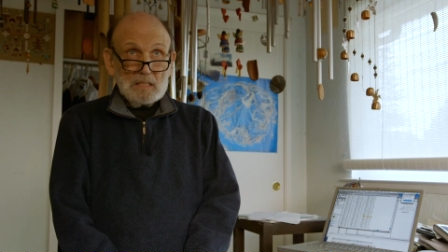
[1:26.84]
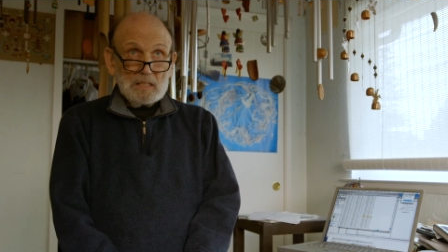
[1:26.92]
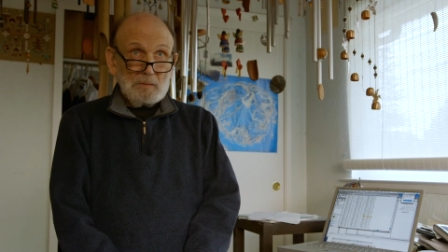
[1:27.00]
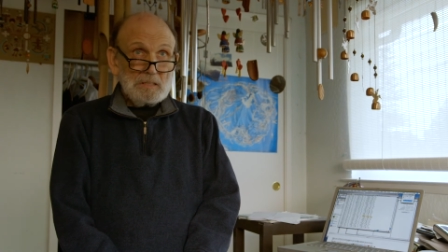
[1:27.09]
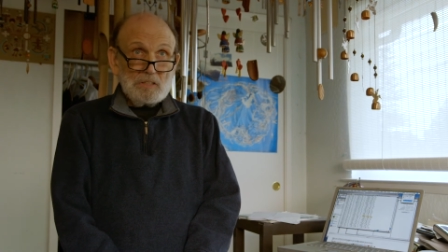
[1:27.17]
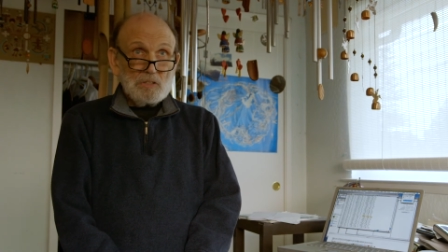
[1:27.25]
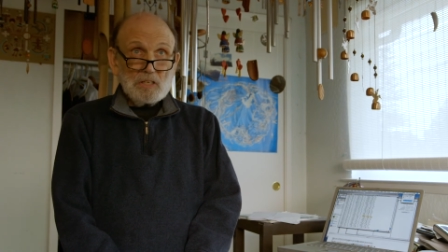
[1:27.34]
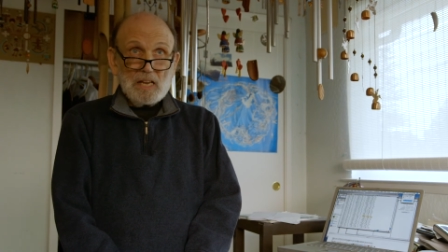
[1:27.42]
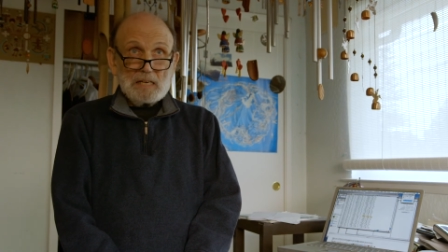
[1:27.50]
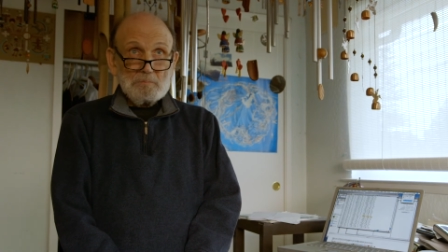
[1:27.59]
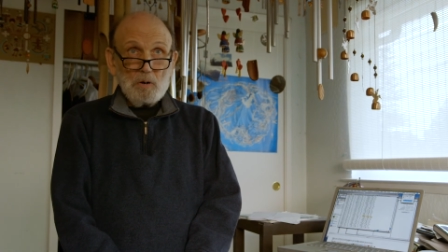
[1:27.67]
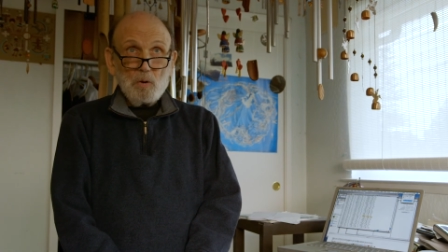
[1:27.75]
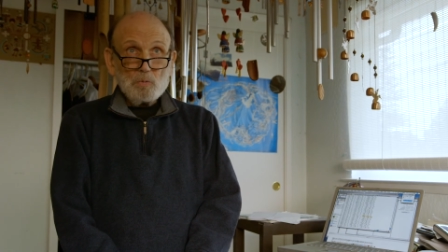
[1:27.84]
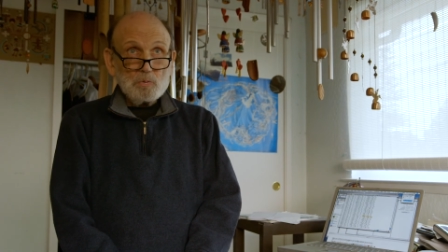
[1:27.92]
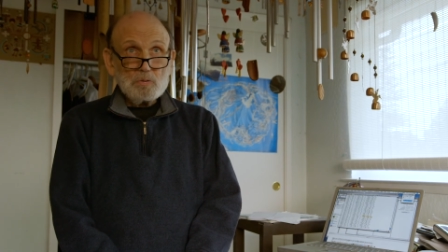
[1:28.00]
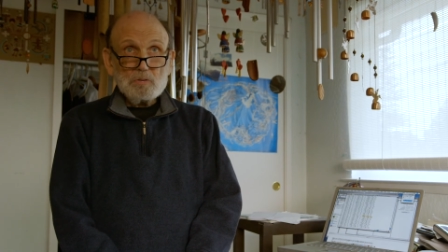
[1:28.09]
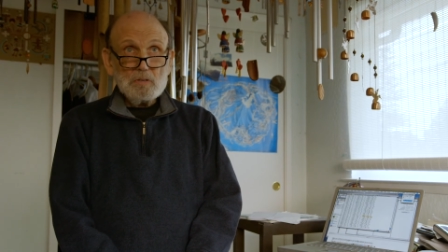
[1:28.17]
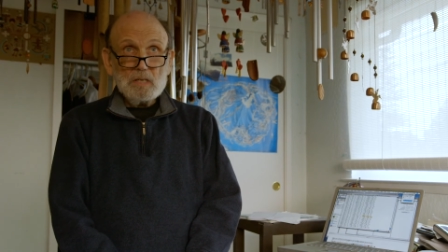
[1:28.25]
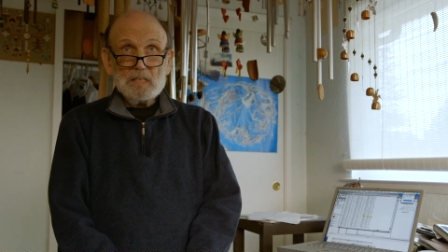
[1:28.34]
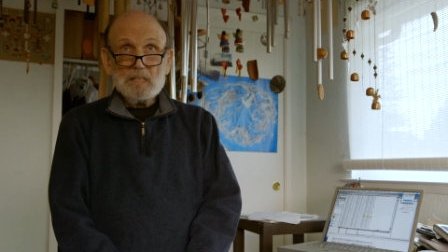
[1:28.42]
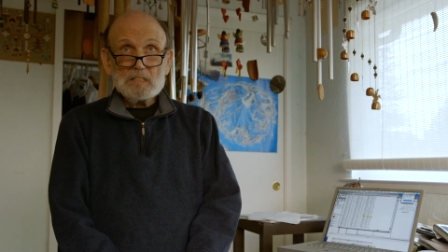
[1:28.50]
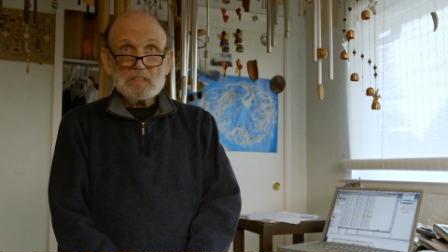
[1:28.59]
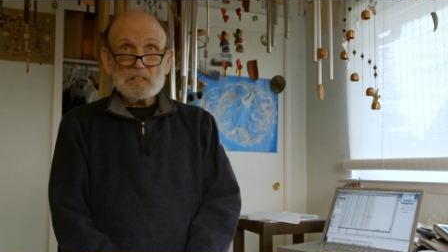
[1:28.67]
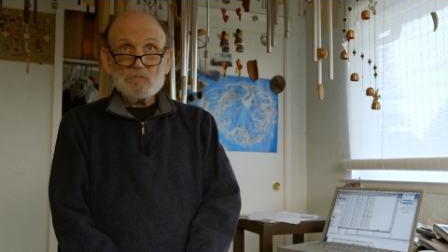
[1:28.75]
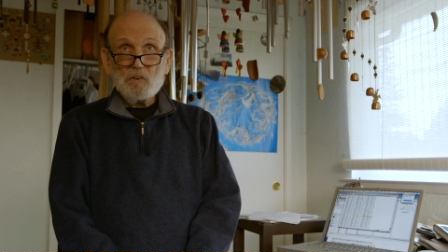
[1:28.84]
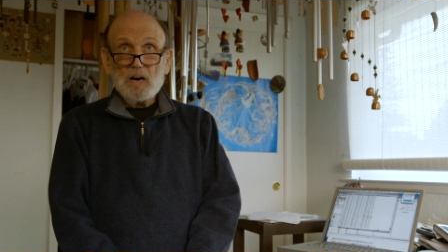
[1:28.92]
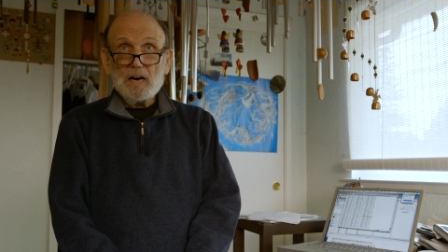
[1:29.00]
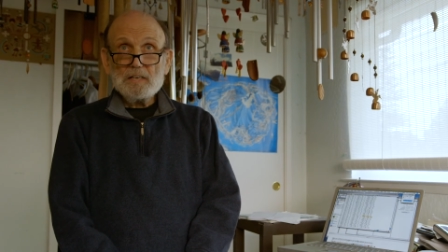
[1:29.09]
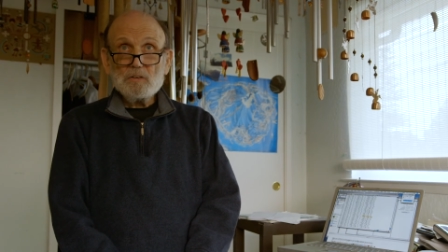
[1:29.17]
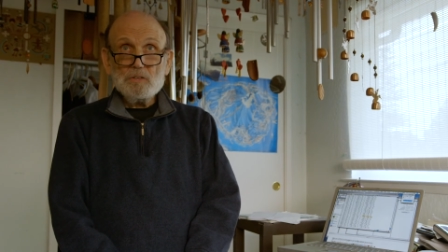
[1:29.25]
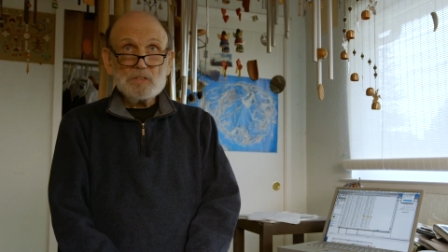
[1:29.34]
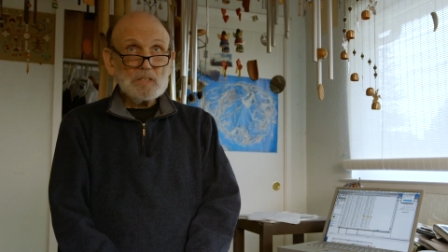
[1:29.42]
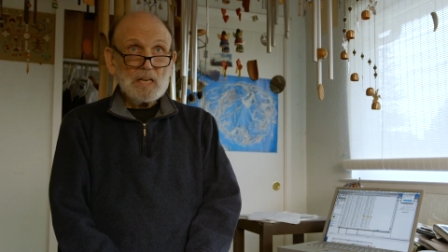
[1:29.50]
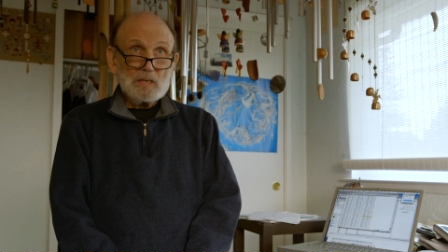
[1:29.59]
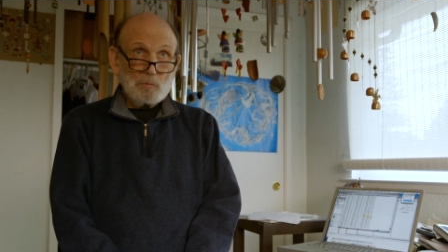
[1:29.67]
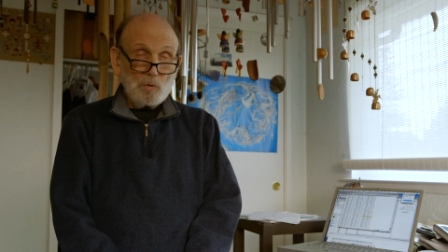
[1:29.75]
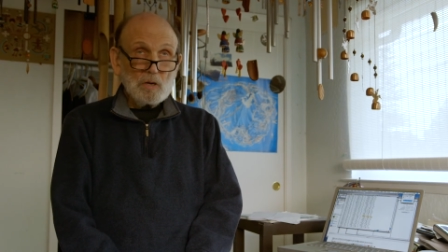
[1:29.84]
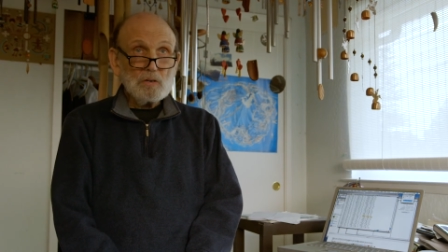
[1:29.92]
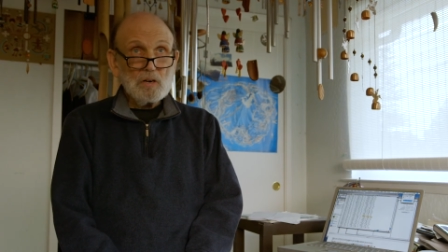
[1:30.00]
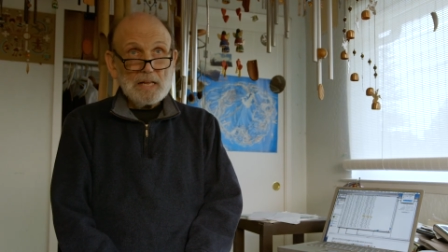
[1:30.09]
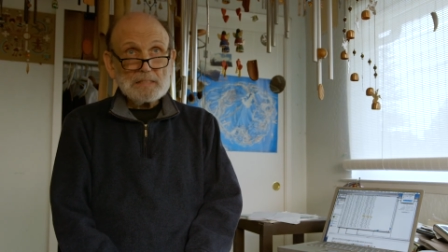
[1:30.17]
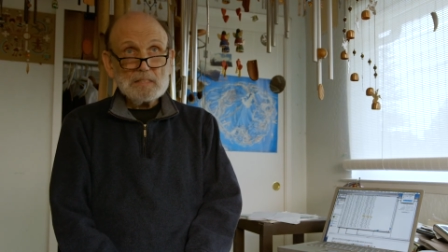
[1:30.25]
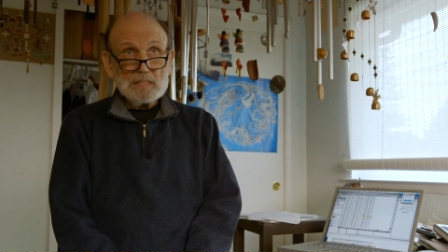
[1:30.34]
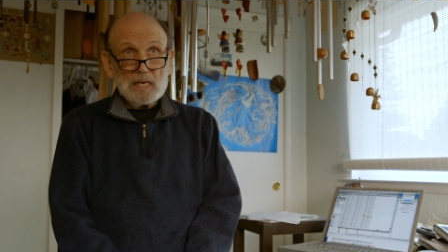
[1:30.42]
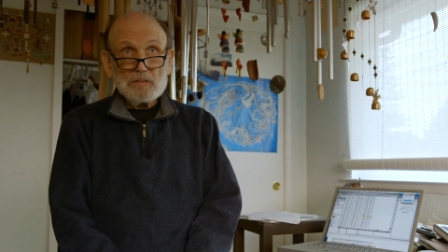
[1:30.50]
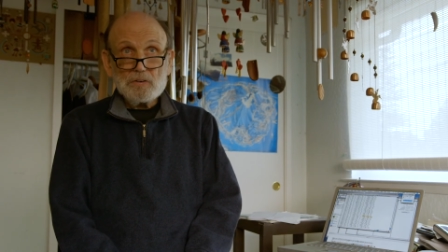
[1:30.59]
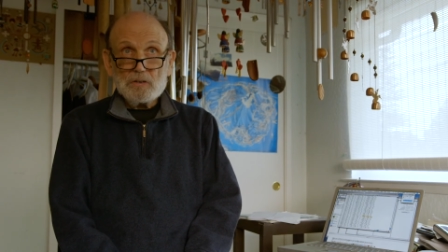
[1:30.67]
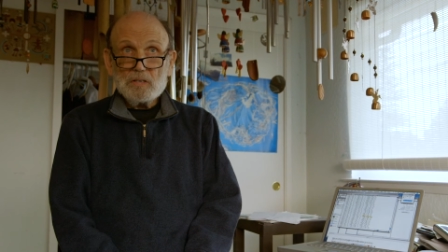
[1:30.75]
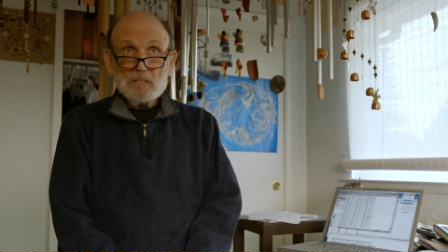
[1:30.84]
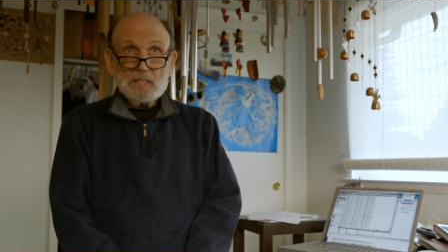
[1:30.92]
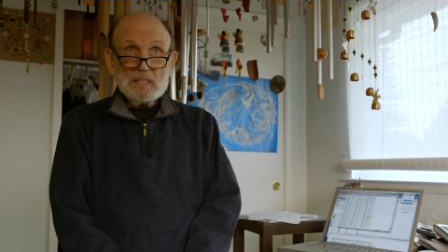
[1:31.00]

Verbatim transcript: I mean, you can like both, and it's just fine. Or you can like one or like the other.